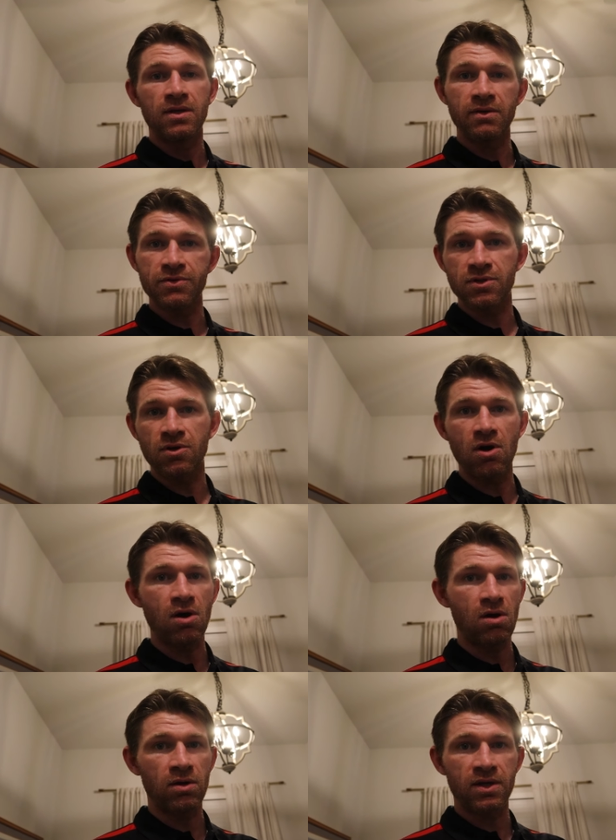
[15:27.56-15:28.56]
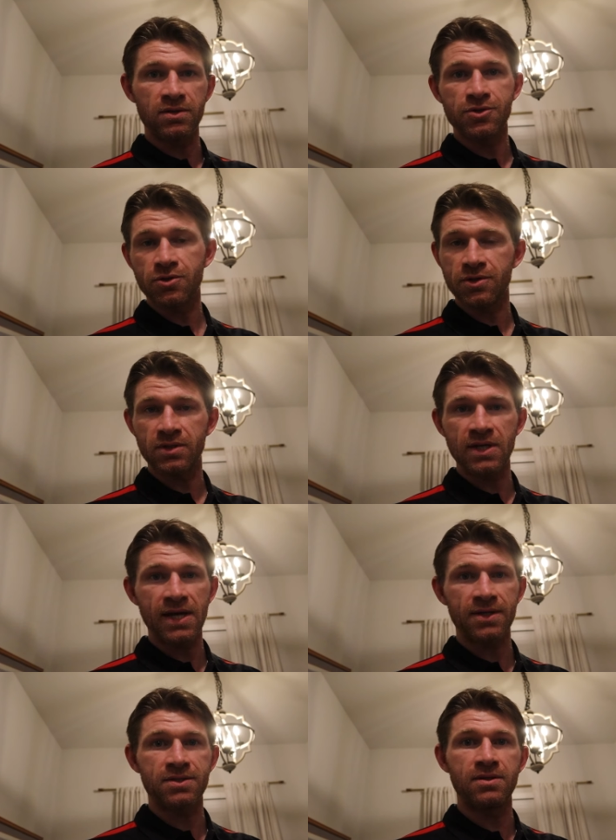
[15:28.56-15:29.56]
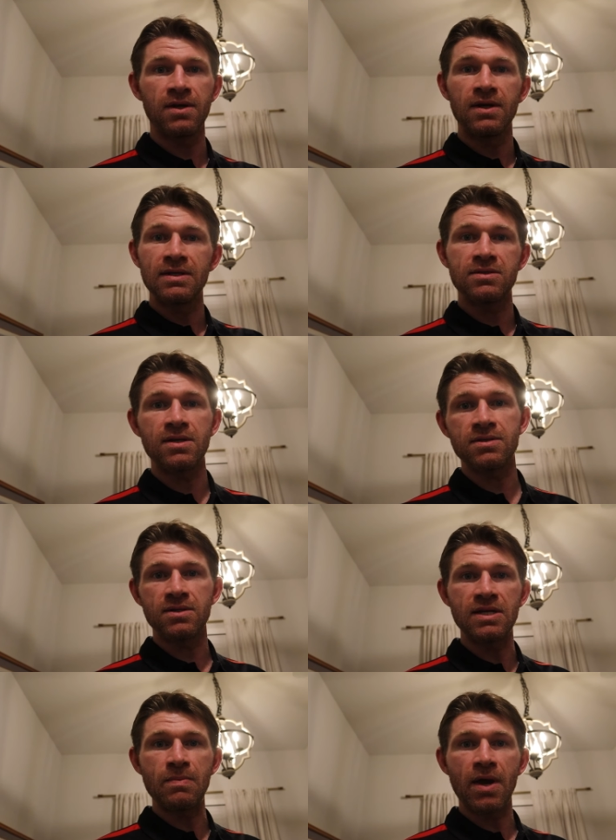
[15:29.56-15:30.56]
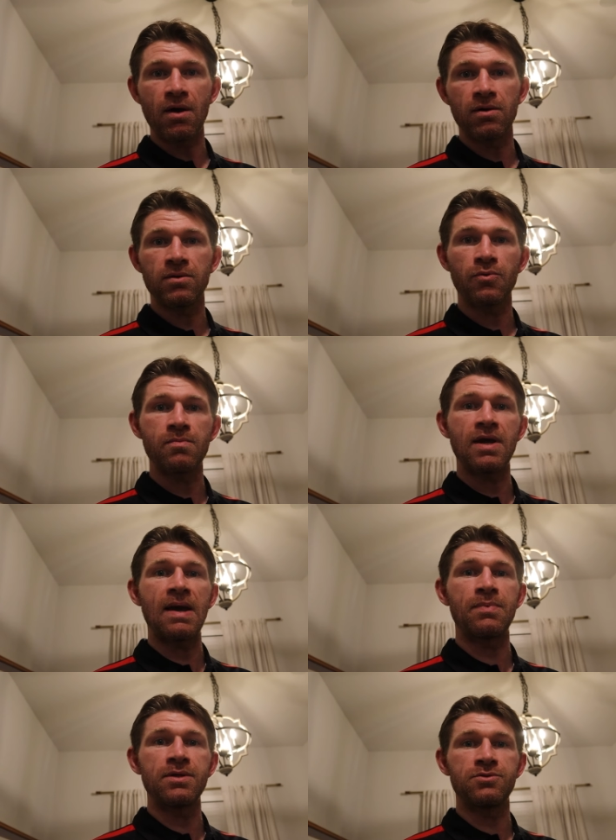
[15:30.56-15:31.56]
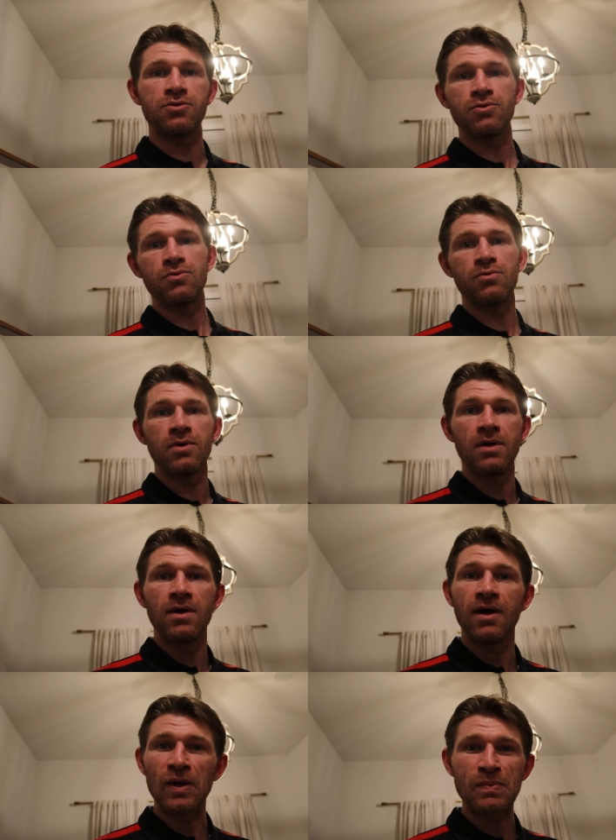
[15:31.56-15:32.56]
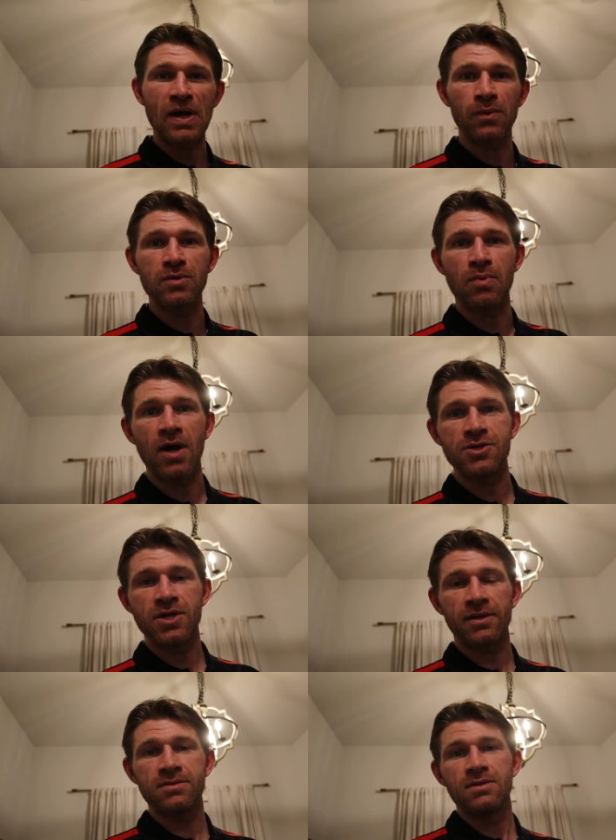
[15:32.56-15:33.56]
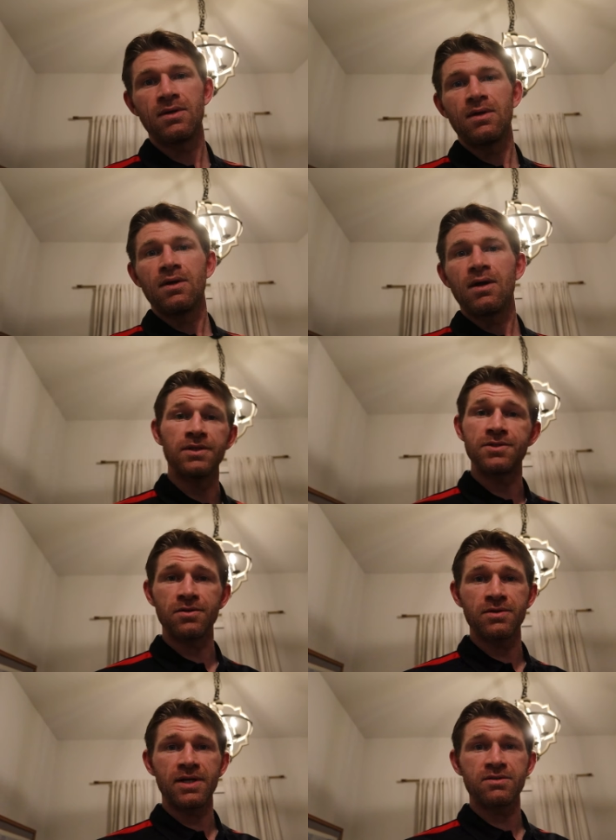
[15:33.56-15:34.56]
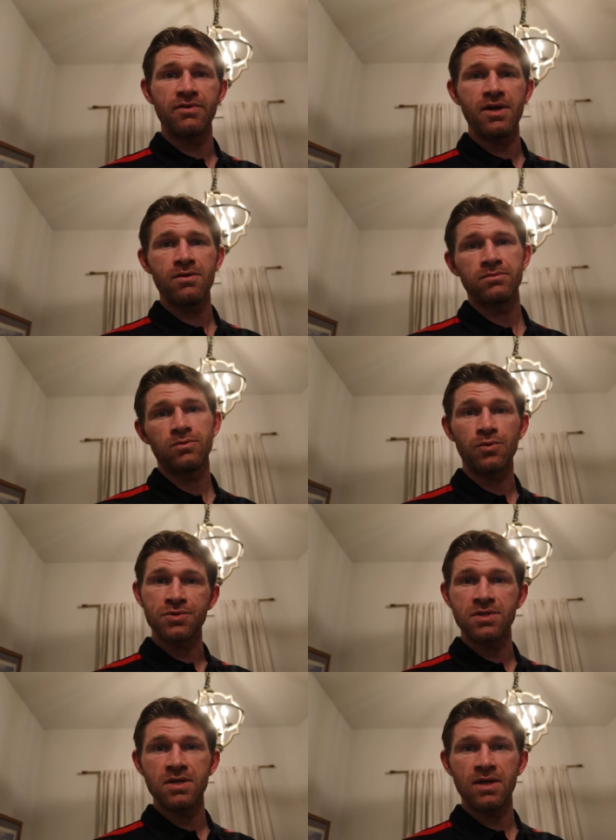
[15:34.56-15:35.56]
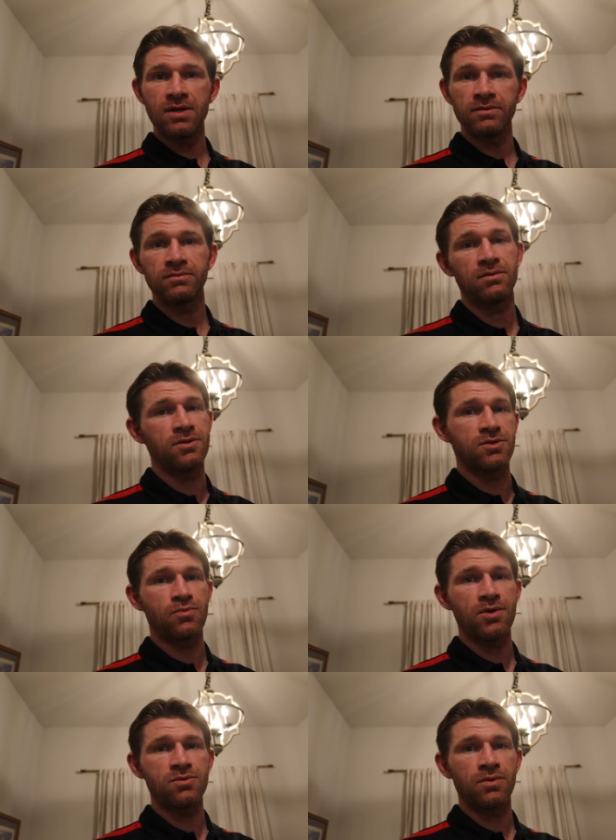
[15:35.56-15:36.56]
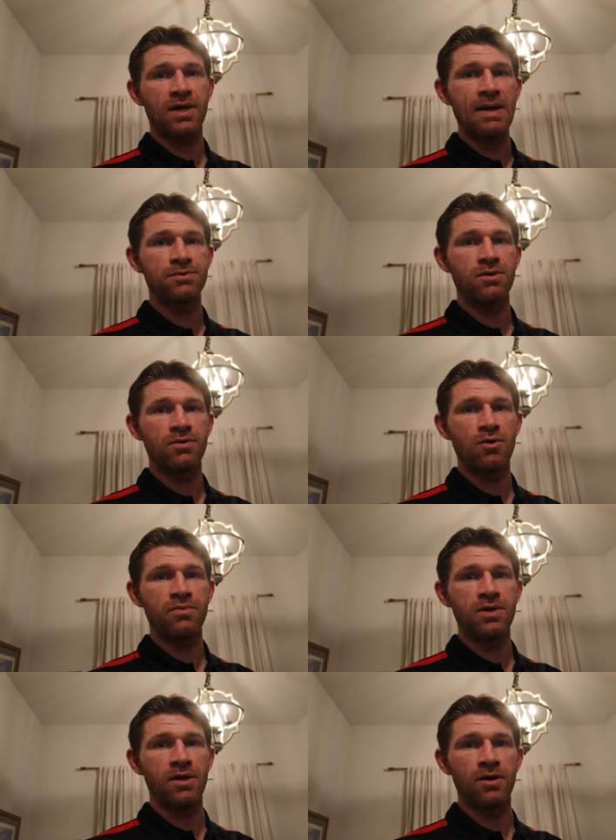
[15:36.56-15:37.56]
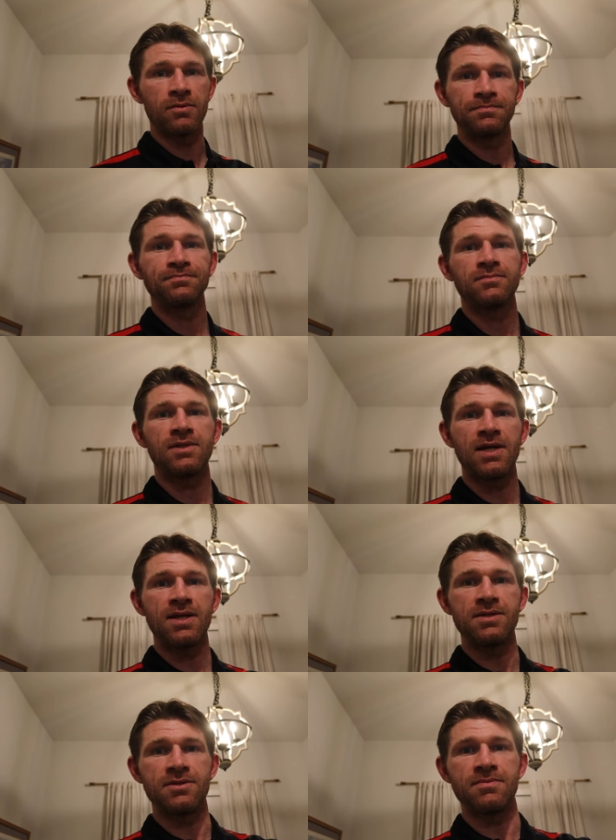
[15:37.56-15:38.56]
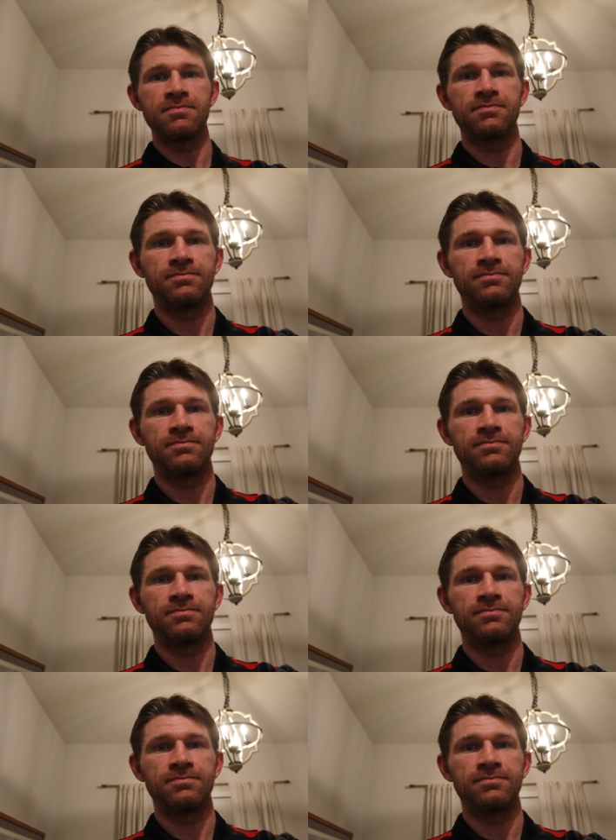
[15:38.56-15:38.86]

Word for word: Give us a call, shoot us a text, send us an email. We'd be happy to help you out with your project. Until the next video, we'll see you then. This is Russell with Capstone Home Theater. Take it easy.